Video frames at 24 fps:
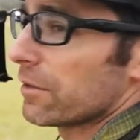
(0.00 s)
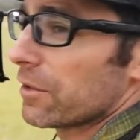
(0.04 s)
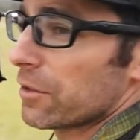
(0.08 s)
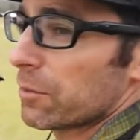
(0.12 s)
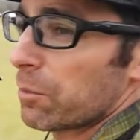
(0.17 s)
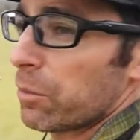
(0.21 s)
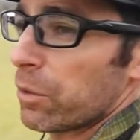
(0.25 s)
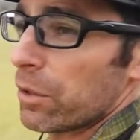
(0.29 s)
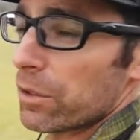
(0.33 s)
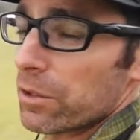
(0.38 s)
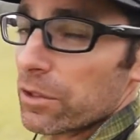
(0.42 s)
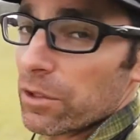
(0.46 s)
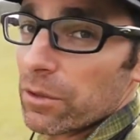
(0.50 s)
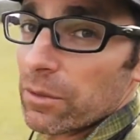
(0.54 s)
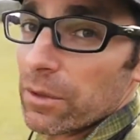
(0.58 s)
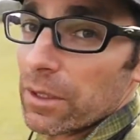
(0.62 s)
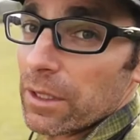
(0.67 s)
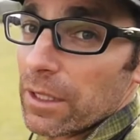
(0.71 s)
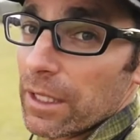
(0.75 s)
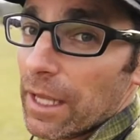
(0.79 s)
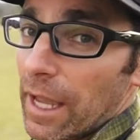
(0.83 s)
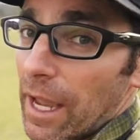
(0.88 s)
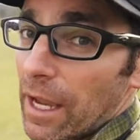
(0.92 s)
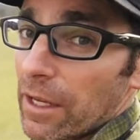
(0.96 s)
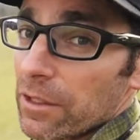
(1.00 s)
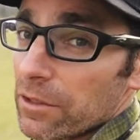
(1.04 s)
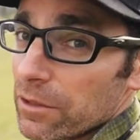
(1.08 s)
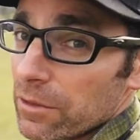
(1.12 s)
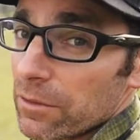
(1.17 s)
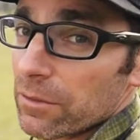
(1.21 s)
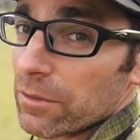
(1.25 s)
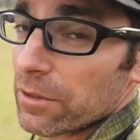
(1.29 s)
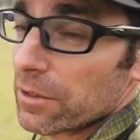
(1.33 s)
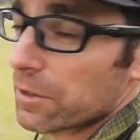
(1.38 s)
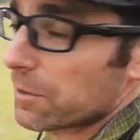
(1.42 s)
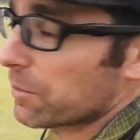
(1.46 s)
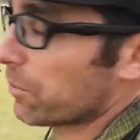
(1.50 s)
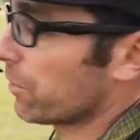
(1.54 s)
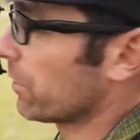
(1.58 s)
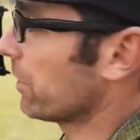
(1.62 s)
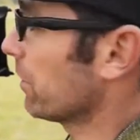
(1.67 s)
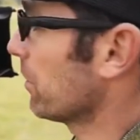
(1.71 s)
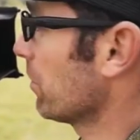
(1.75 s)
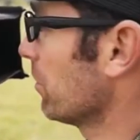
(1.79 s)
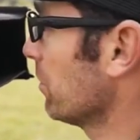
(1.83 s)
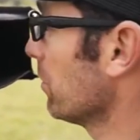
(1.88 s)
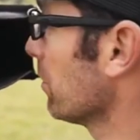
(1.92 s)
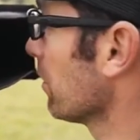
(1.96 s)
focus with a remote follow focus